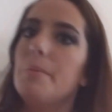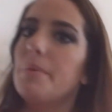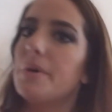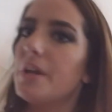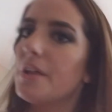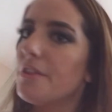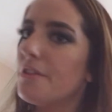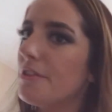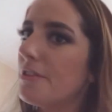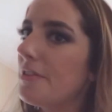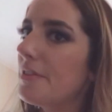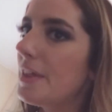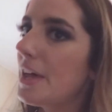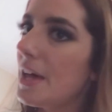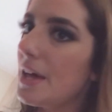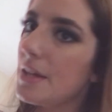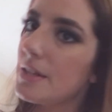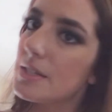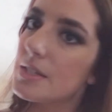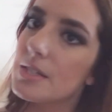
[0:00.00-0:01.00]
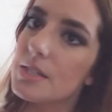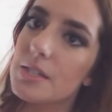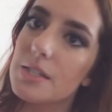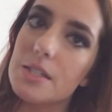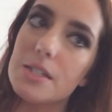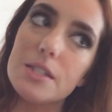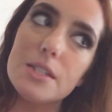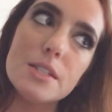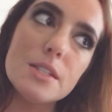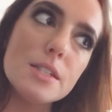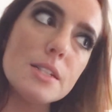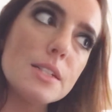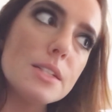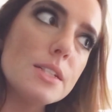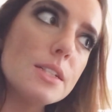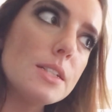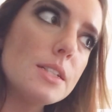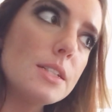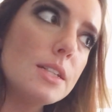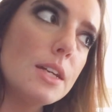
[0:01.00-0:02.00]
other than that,
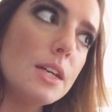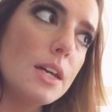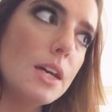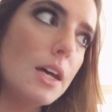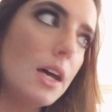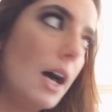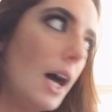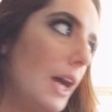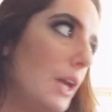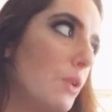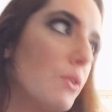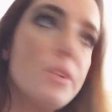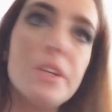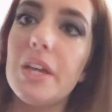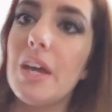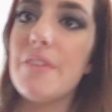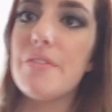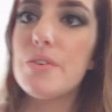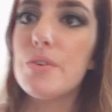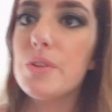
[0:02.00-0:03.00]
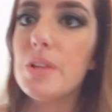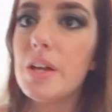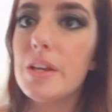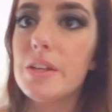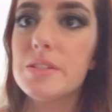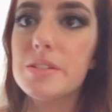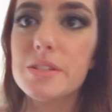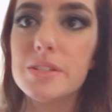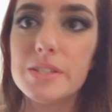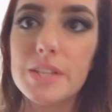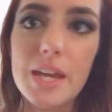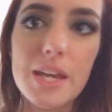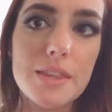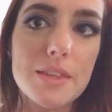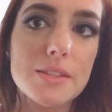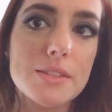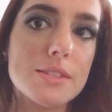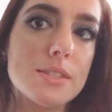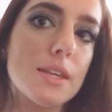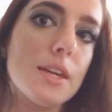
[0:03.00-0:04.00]
I don't really have a whole lot else to say
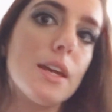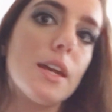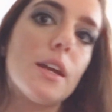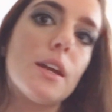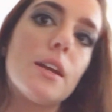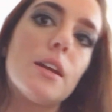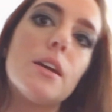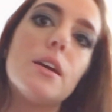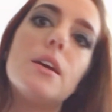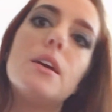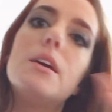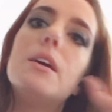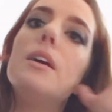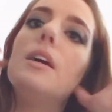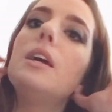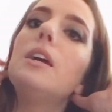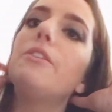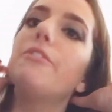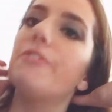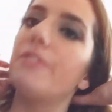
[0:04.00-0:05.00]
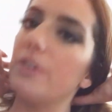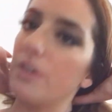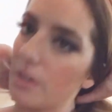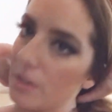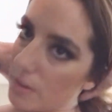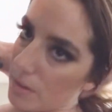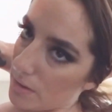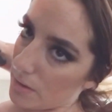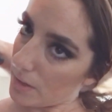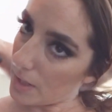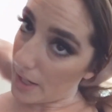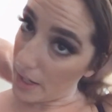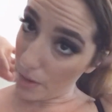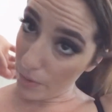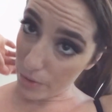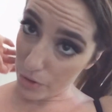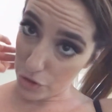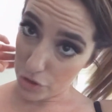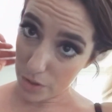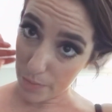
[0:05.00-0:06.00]
that's like infant
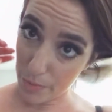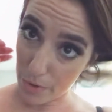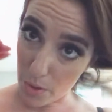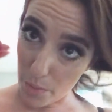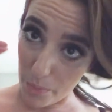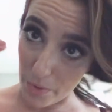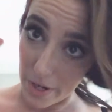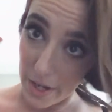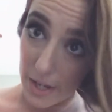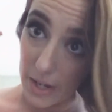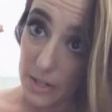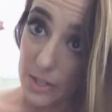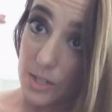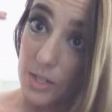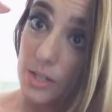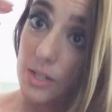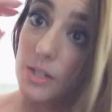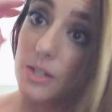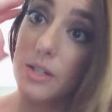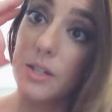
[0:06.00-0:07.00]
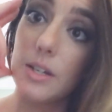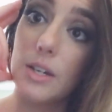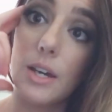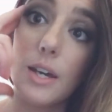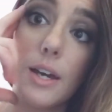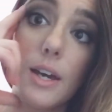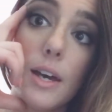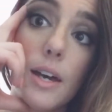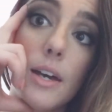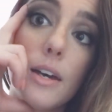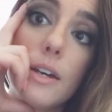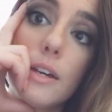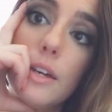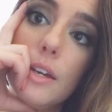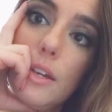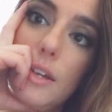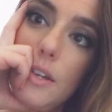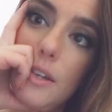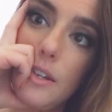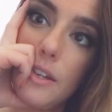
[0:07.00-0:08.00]
language appropriate.
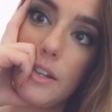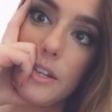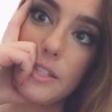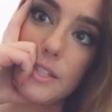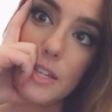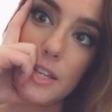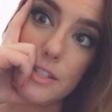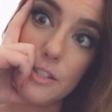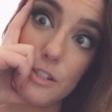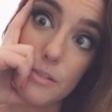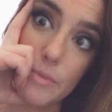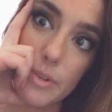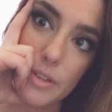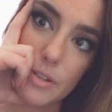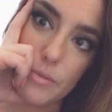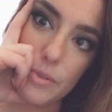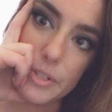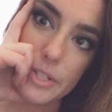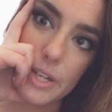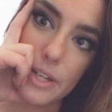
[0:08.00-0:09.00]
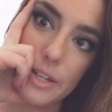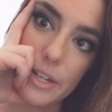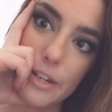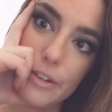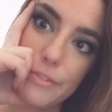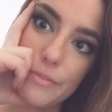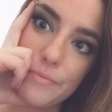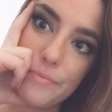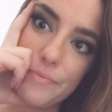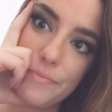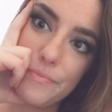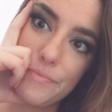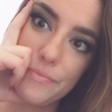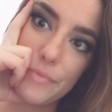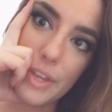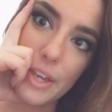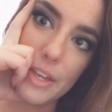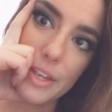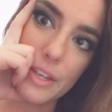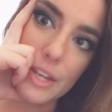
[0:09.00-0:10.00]
Because as your mother will tell you,
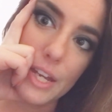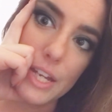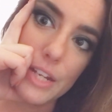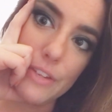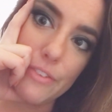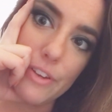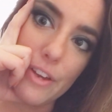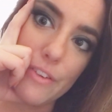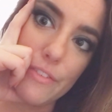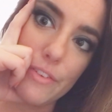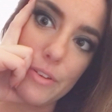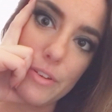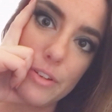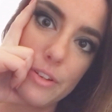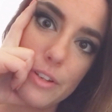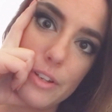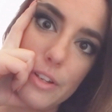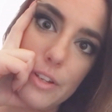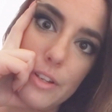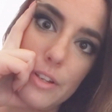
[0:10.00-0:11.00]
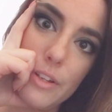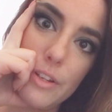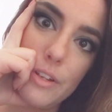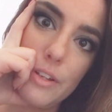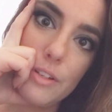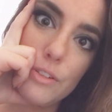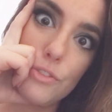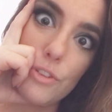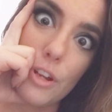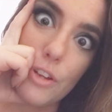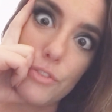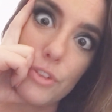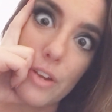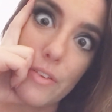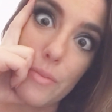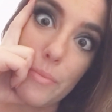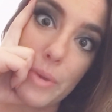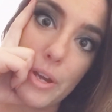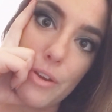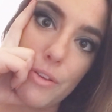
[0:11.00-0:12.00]
I kind of have a truck
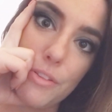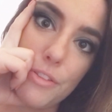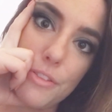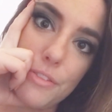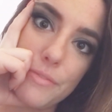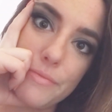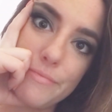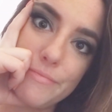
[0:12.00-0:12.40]
driver mouth.